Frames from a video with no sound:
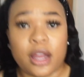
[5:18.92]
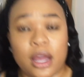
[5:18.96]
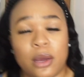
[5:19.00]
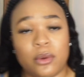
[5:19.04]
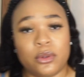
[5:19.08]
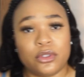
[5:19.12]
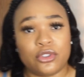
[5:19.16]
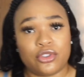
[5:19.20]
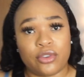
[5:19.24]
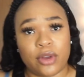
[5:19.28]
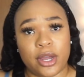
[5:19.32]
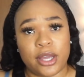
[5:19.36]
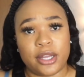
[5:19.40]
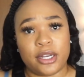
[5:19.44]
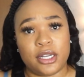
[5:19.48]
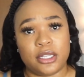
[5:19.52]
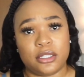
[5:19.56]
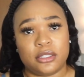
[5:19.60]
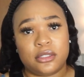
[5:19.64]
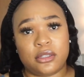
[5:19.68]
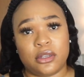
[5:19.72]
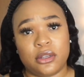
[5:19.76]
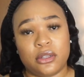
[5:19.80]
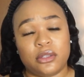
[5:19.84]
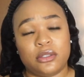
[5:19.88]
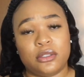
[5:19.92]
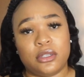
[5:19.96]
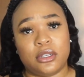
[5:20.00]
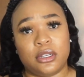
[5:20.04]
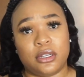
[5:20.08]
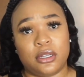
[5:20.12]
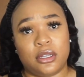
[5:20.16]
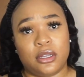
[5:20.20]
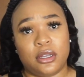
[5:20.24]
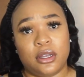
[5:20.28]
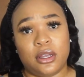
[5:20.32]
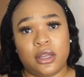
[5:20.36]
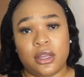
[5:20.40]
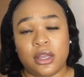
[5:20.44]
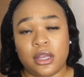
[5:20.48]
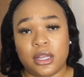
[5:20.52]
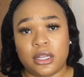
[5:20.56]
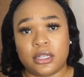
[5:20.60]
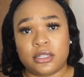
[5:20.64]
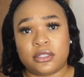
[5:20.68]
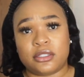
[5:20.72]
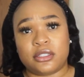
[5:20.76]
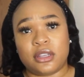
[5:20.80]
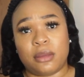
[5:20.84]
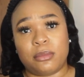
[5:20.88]
I'll try and insert
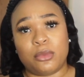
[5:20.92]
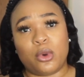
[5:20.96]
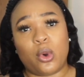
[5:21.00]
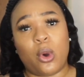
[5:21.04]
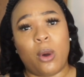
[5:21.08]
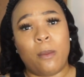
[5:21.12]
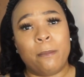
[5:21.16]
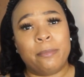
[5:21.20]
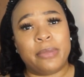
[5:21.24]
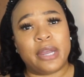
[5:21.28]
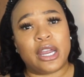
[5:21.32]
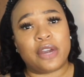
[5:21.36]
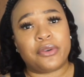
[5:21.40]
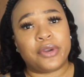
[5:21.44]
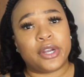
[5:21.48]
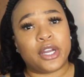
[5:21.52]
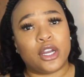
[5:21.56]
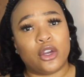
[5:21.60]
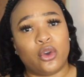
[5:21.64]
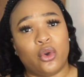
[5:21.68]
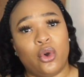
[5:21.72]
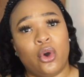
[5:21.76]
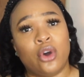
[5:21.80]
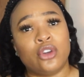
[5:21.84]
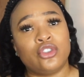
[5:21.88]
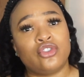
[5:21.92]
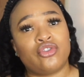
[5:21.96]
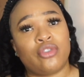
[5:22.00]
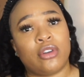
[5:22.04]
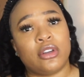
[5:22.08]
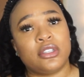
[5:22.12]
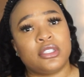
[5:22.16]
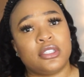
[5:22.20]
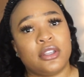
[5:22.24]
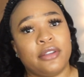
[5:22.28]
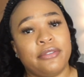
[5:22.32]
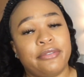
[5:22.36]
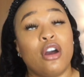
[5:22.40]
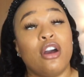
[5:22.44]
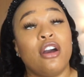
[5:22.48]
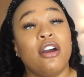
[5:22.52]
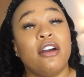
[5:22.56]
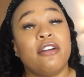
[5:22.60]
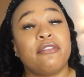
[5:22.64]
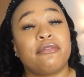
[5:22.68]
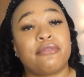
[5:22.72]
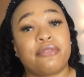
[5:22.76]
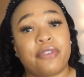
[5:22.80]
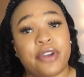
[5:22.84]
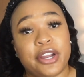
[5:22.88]
some comparing and contrasting
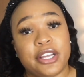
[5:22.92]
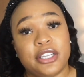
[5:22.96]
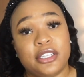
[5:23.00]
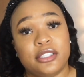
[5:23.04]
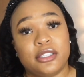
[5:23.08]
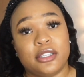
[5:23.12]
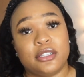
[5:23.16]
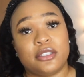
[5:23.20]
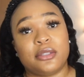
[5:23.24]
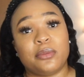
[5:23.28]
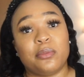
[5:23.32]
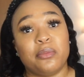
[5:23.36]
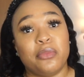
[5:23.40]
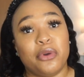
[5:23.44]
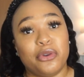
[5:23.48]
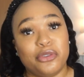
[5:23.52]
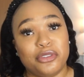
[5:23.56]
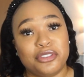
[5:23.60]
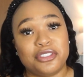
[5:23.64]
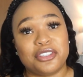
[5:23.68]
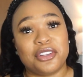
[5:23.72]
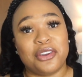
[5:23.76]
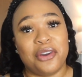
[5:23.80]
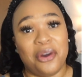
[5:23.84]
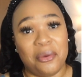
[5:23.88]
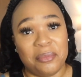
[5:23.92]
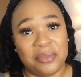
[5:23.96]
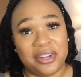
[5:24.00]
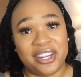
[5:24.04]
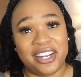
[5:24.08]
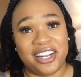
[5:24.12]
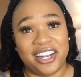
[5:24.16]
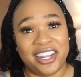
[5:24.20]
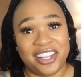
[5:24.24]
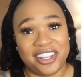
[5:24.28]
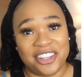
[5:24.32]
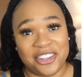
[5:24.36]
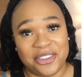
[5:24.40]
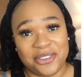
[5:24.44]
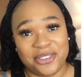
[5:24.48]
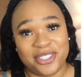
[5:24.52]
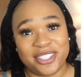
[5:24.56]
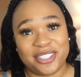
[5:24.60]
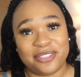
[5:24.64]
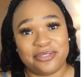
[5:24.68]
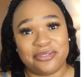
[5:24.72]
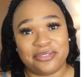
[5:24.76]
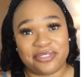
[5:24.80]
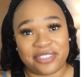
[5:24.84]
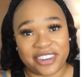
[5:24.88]
phrases, most commonly
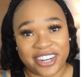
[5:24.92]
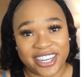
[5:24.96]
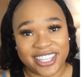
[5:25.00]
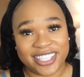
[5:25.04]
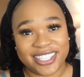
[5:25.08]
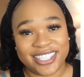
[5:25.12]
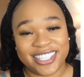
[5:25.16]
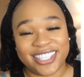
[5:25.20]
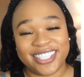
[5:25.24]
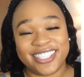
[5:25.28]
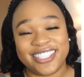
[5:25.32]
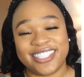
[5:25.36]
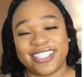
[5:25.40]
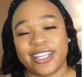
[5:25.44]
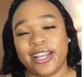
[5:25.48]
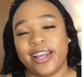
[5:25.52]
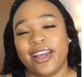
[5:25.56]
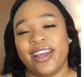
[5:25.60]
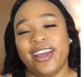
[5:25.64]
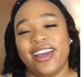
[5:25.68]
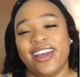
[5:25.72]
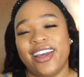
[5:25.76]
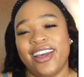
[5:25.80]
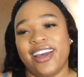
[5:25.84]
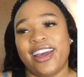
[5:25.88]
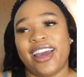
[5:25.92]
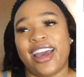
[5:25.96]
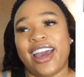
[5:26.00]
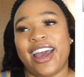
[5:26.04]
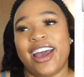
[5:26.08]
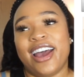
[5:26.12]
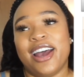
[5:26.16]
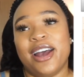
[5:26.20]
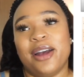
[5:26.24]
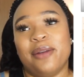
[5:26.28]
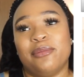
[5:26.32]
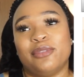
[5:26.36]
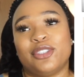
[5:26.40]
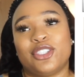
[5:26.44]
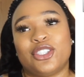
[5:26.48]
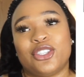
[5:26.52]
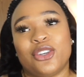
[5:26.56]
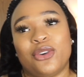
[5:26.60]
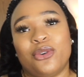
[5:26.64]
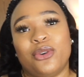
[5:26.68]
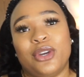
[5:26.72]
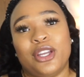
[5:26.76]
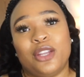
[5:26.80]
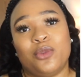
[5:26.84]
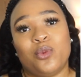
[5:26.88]
used phrases.
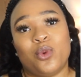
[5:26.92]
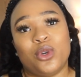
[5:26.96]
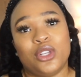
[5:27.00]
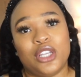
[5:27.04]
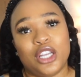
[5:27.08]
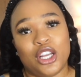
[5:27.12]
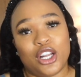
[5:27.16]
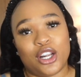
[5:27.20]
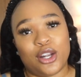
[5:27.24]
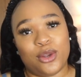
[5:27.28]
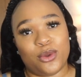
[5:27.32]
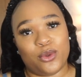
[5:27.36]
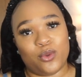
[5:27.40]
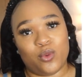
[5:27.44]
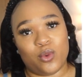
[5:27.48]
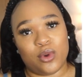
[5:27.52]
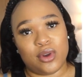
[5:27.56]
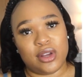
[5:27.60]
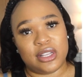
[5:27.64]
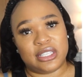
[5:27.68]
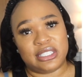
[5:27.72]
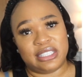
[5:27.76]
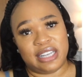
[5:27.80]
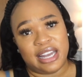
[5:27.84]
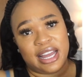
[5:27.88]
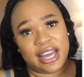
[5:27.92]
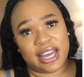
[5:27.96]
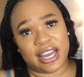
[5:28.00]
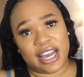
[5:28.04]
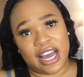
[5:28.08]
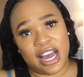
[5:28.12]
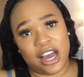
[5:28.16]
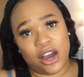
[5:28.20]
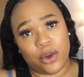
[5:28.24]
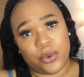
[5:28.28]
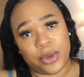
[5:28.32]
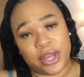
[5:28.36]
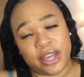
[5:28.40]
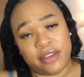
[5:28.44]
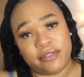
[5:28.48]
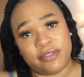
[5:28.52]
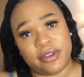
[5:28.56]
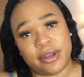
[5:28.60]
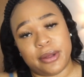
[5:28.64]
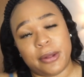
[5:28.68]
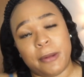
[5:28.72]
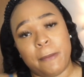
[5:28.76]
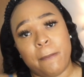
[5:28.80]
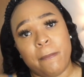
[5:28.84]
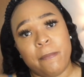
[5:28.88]
So it would include words like
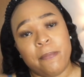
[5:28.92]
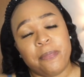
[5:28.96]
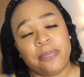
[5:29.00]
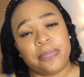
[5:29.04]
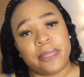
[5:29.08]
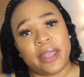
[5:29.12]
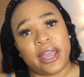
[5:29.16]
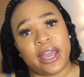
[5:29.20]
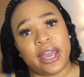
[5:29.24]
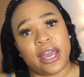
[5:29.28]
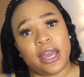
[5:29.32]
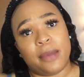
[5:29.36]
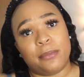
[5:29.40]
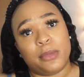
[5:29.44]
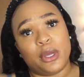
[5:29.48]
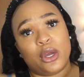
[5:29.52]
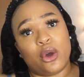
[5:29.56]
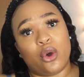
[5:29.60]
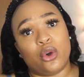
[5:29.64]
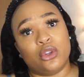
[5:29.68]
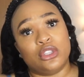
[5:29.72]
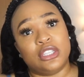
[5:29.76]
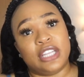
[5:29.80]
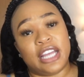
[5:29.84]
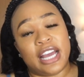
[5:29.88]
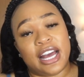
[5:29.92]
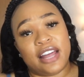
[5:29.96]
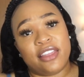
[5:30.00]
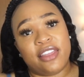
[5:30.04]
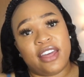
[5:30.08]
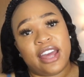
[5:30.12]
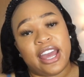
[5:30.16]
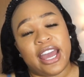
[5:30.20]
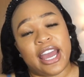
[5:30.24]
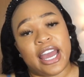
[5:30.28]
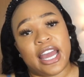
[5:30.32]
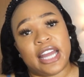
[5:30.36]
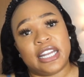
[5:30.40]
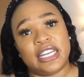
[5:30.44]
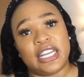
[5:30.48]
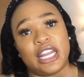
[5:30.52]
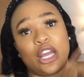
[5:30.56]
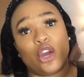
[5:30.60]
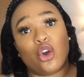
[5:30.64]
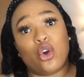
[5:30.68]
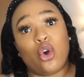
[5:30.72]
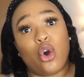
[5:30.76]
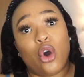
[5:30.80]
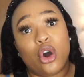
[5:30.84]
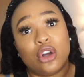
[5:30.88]
however, on the other hand,
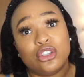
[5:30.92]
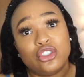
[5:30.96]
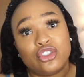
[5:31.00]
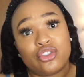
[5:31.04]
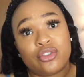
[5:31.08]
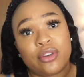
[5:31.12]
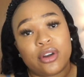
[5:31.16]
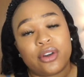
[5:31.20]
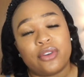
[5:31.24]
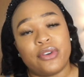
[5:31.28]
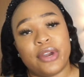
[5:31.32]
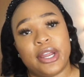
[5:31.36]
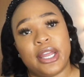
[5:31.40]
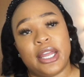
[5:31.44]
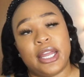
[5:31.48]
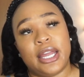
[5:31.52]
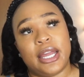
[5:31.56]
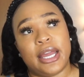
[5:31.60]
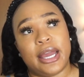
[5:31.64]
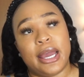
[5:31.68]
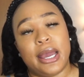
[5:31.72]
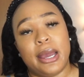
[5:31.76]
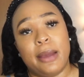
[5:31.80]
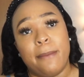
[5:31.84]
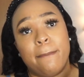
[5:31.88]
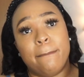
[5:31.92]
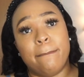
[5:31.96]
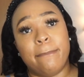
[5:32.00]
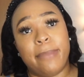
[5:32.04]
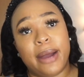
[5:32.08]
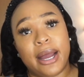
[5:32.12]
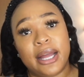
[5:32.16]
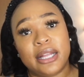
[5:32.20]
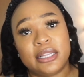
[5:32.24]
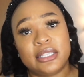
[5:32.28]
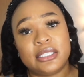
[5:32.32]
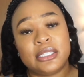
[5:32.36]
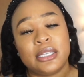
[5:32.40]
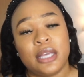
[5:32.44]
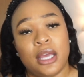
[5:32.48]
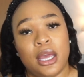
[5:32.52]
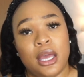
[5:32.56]
in contrary, but,